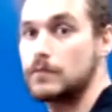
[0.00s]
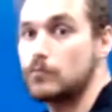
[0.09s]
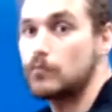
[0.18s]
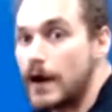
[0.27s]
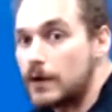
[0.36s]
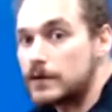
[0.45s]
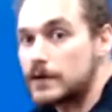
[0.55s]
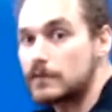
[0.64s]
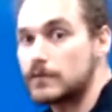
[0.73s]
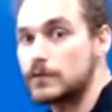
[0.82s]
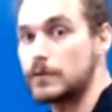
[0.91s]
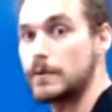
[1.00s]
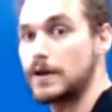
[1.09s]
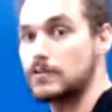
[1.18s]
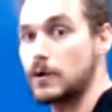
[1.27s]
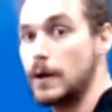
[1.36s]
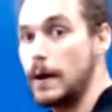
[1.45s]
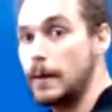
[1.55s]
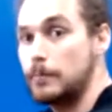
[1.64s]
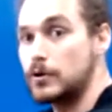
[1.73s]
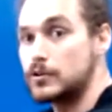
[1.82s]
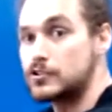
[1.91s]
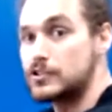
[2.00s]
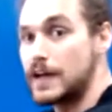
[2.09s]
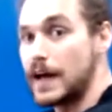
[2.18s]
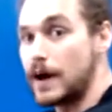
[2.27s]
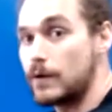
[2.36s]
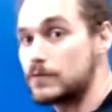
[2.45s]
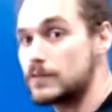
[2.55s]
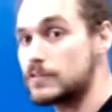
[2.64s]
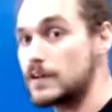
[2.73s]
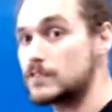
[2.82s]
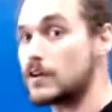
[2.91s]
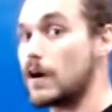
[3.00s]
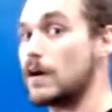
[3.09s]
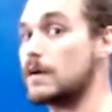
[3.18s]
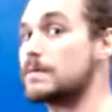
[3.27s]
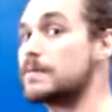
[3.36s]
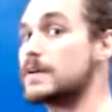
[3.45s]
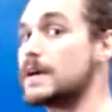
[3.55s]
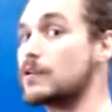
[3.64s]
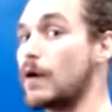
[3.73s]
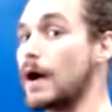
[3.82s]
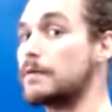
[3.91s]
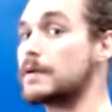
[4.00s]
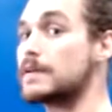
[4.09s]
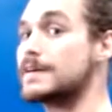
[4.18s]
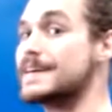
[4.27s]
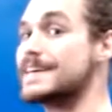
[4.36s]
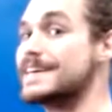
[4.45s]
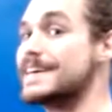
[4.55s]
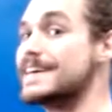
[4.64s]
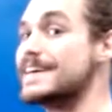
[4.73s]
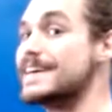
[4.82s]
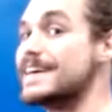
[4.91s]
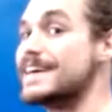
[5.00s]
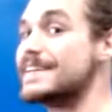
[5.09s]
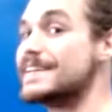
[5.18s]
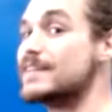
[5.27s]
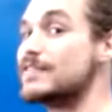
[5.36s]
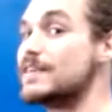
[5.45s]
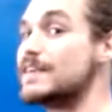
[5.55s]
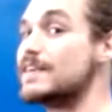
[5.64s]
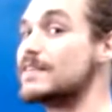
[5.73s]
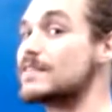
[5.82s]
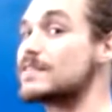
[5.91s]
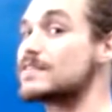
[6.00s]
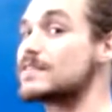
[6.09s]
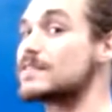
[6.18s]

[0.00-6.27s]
Rounding of the lower back. So push down to stay tall and grounded. And lift the heels.